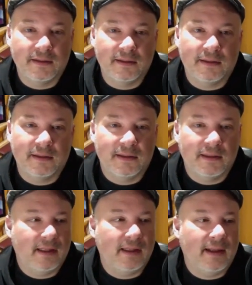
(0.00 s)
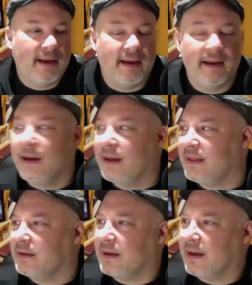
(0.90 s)
Yeah, I think
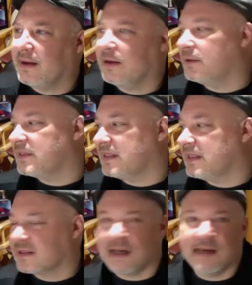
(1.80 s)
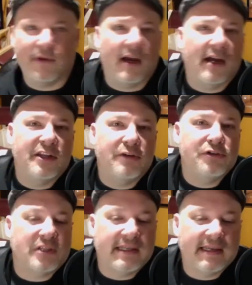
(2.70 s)
I know it's kind of odd
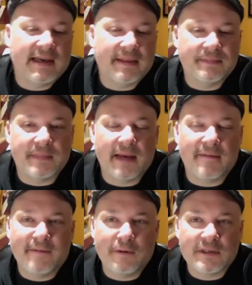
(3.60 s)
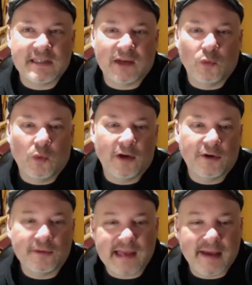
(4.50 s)
usually focus on one or
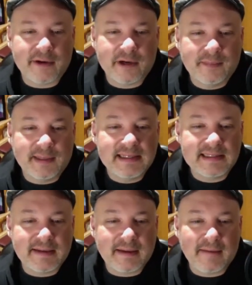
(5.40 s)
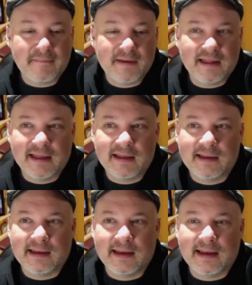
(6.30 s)
the other, but I feel like
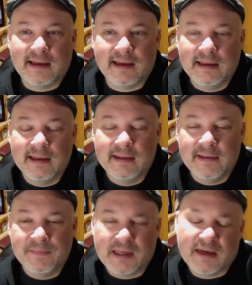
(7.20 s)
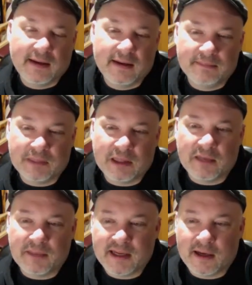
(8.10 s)
and a lot
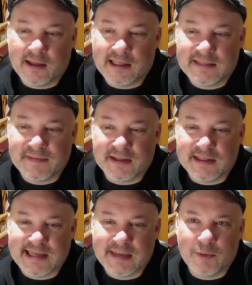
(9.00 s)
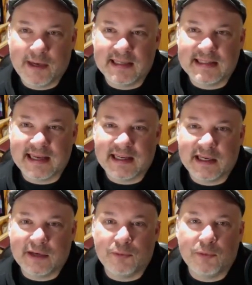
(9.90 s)
of my colleagues feel the same way, is that
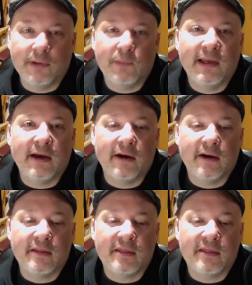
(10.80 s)
we are,